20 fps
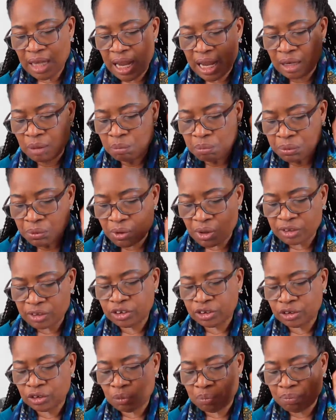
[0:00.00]
and
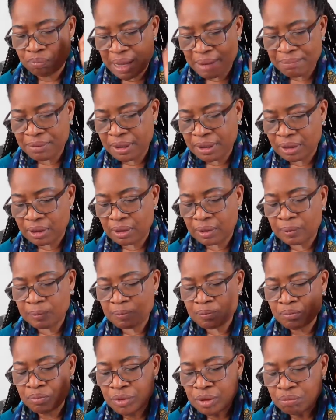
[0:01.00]
brought to
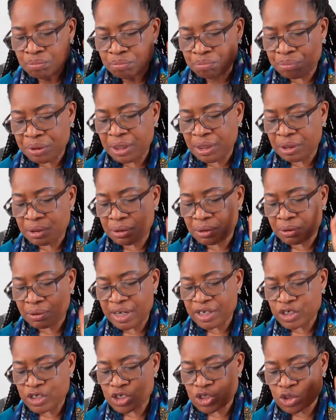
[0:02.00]
Babylon, be
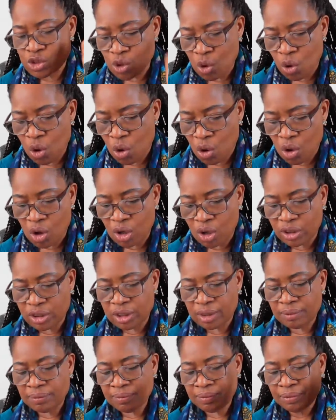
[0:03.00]

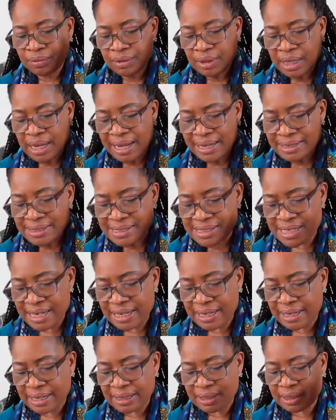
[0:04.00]
restored and
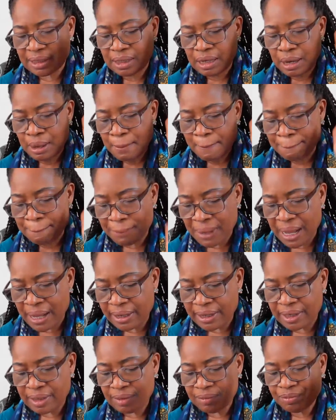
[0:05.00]
taken
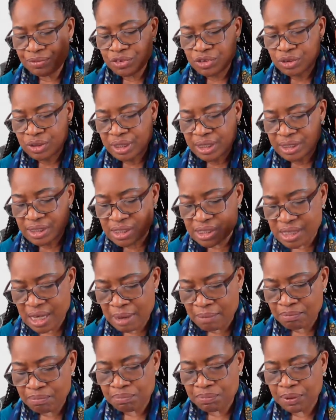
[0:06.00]
back to the
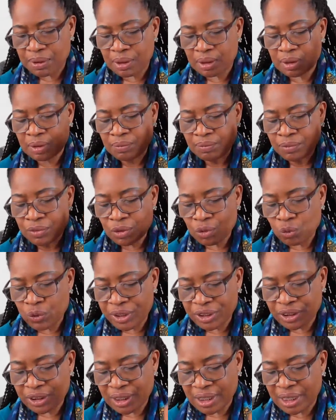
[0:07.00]
temple,
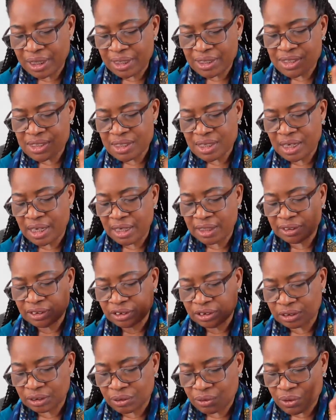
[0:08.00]
which is
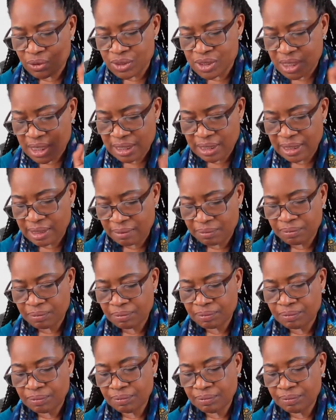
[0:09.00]
in Jerusalem,